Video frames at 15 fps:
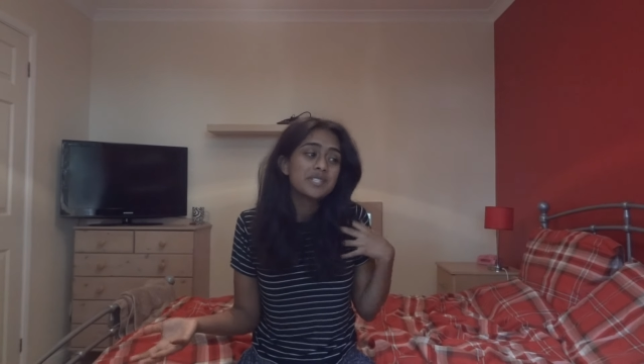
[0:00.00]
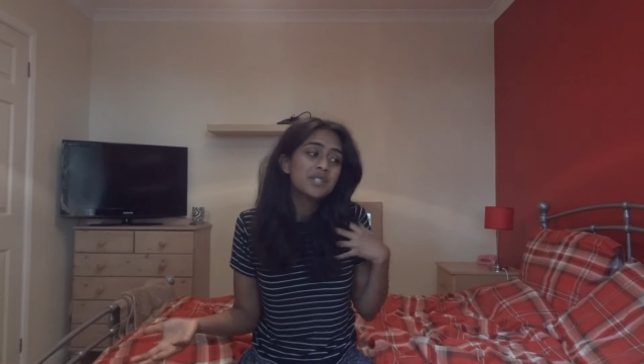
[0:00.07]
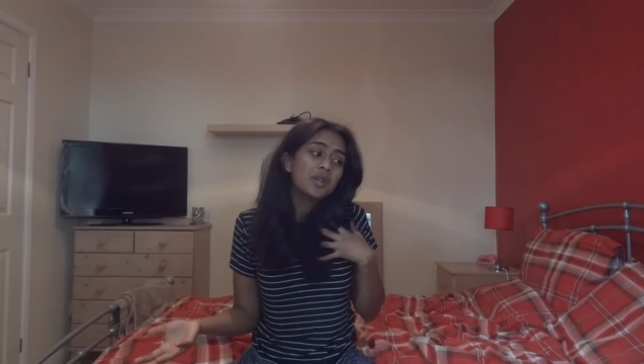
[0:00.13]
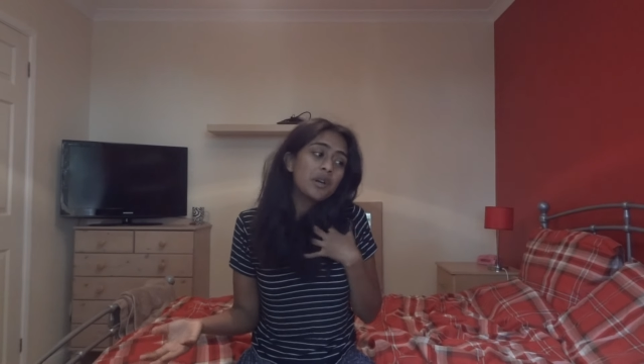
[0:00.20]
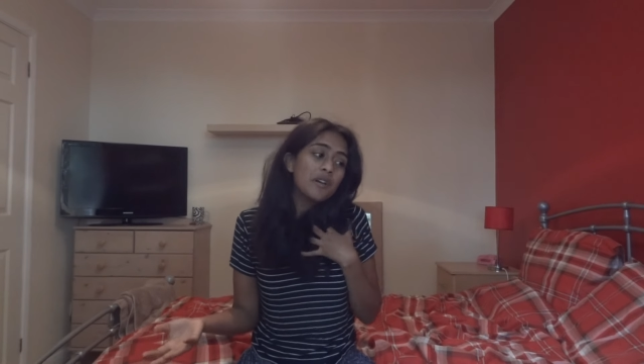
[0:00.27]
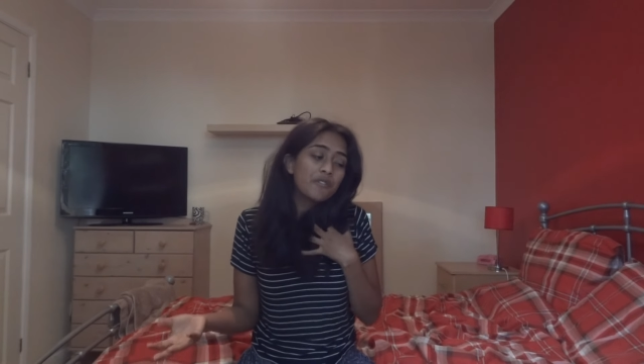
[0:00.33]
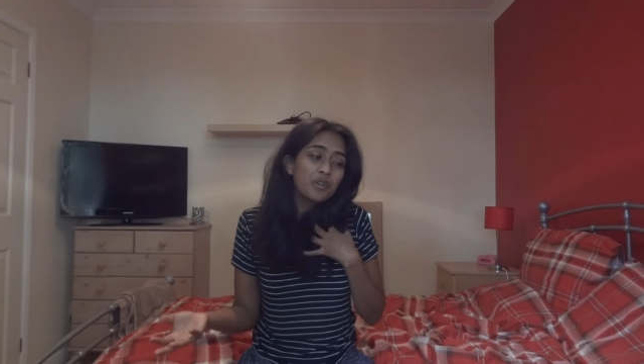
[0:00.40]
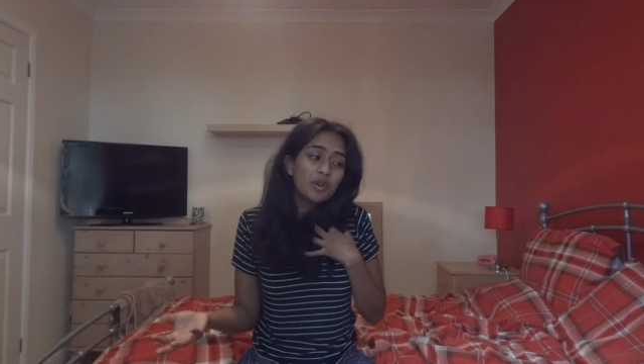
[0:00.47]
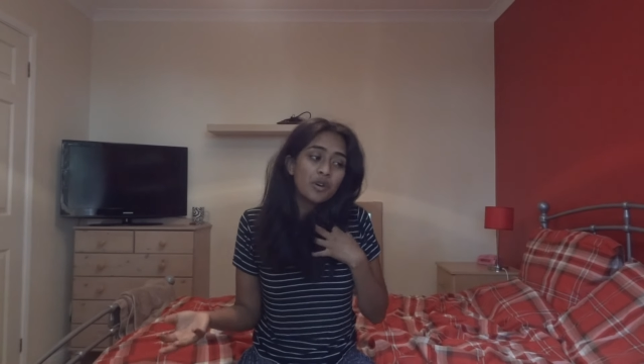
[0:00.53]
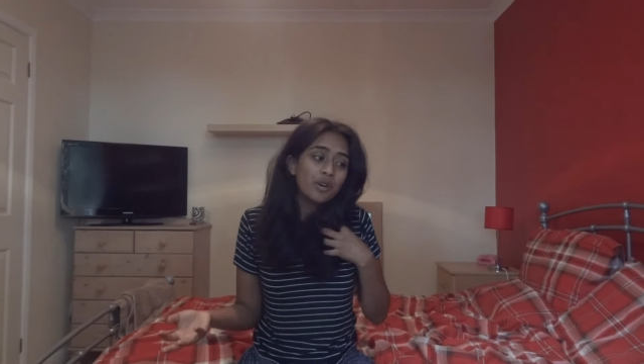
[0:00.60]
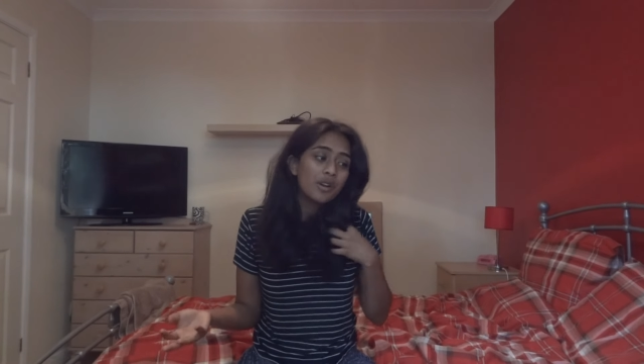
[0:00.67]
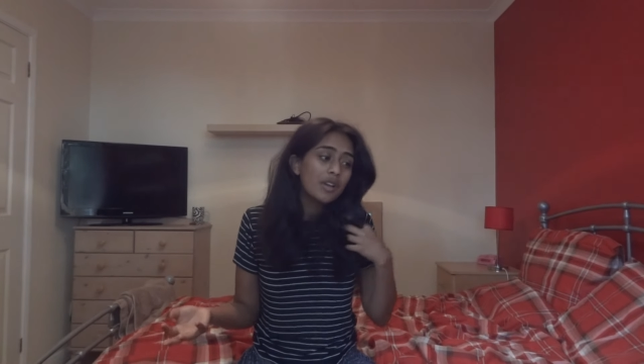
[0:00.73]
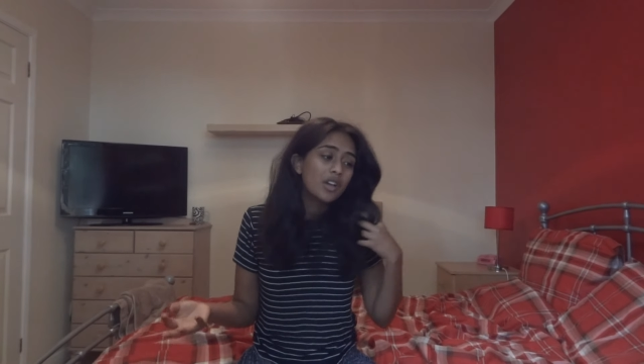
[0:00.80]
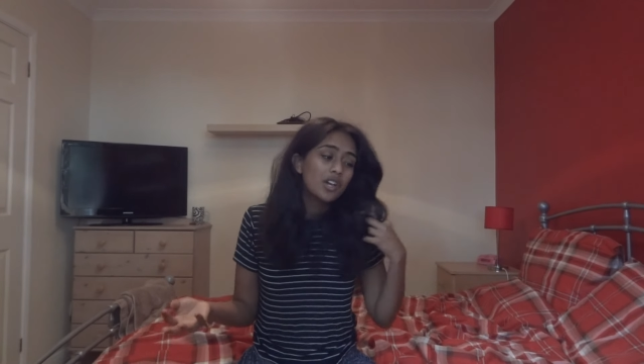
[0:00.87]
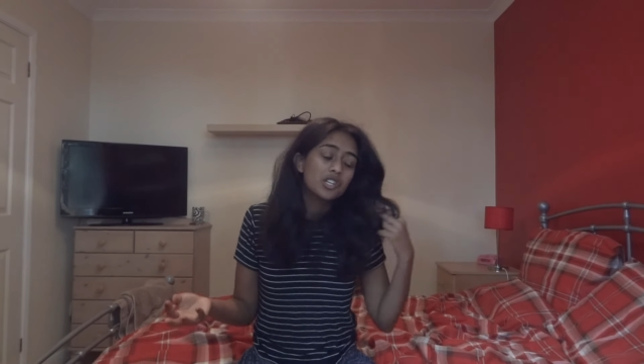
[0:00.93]
you know, I've got
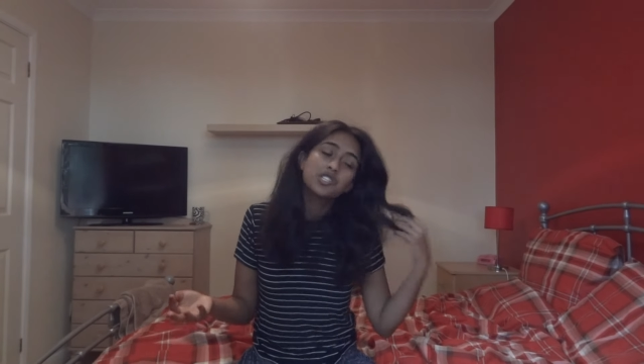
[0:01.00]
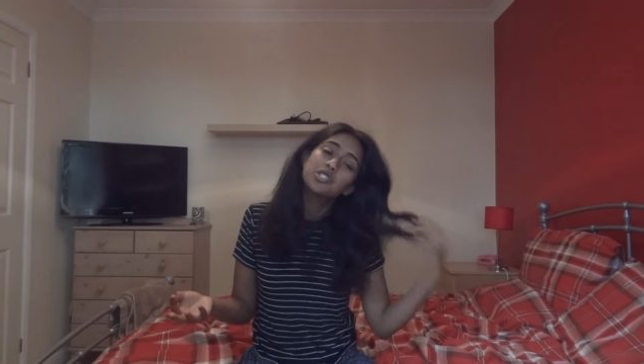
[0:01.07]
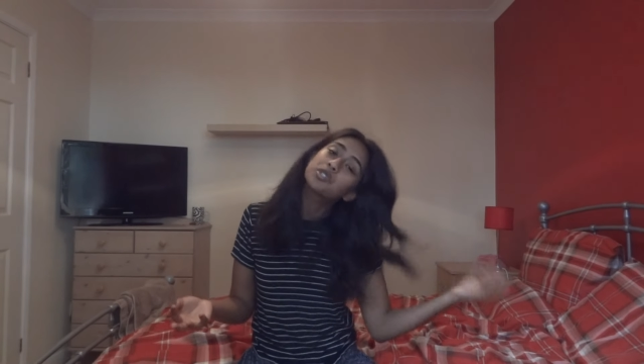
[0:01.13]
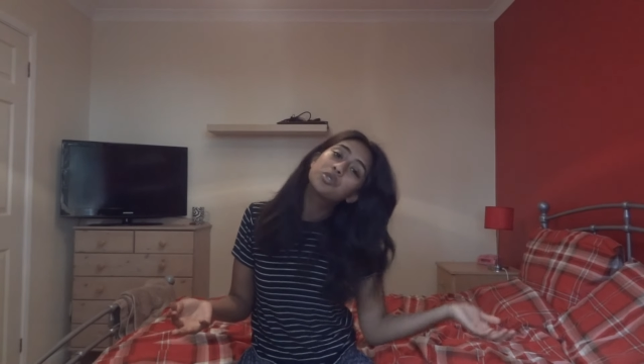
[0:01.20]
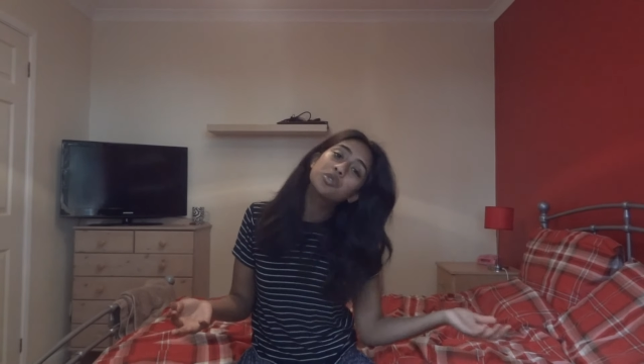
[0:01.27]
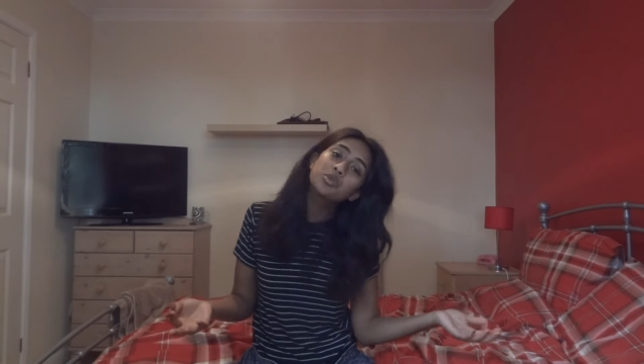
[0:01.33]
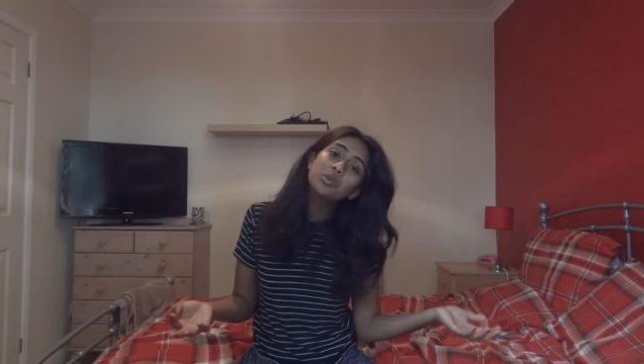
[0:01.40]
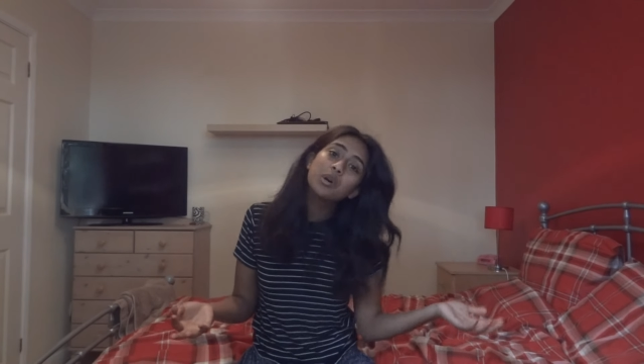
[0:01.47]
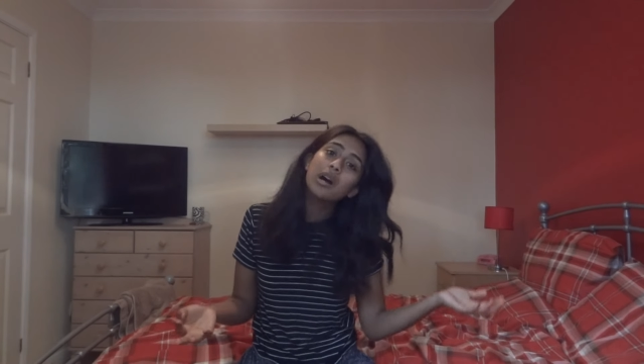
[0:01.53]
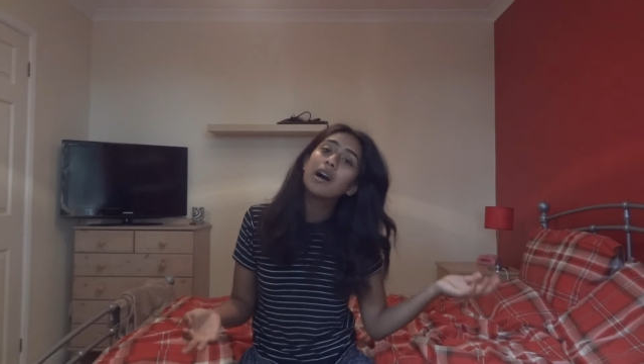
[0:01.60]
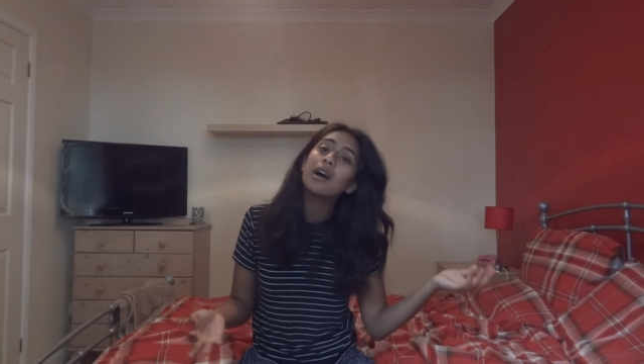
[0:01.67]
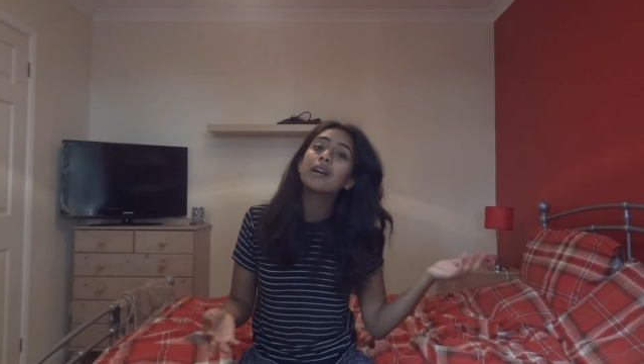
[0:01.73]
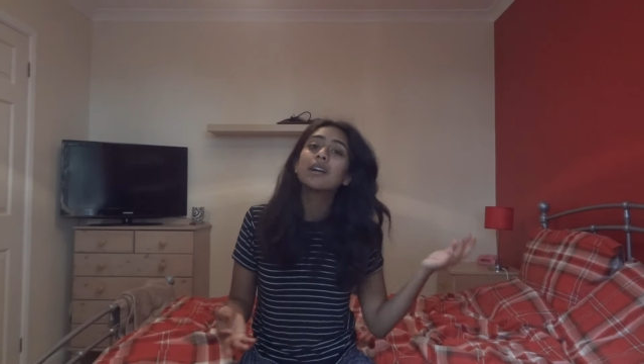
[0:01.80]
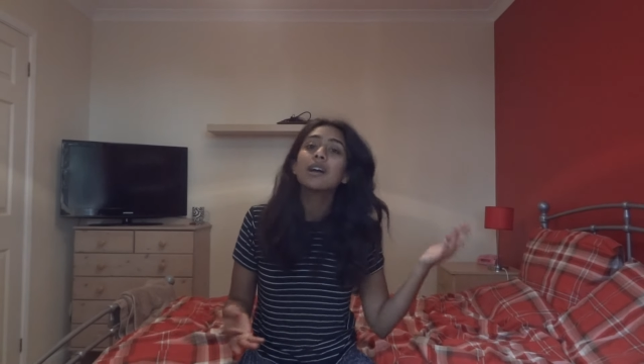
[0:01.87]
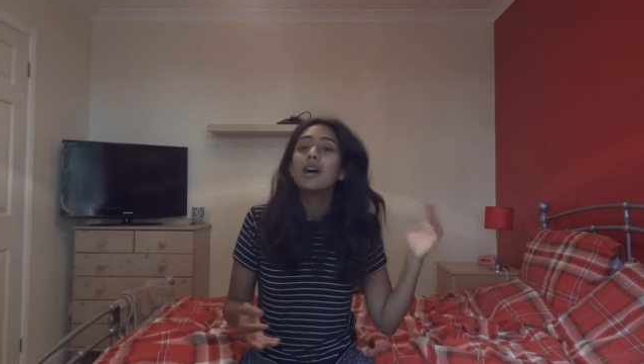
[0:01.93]

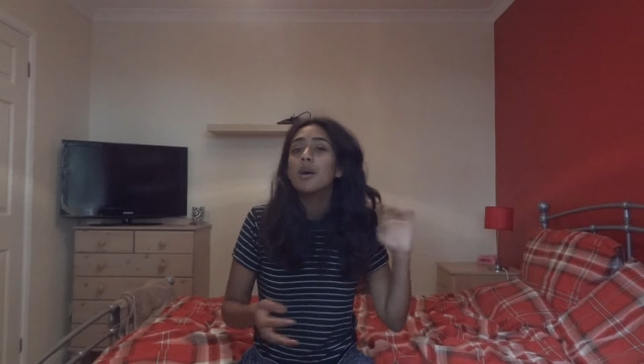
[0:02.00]
schoolwork,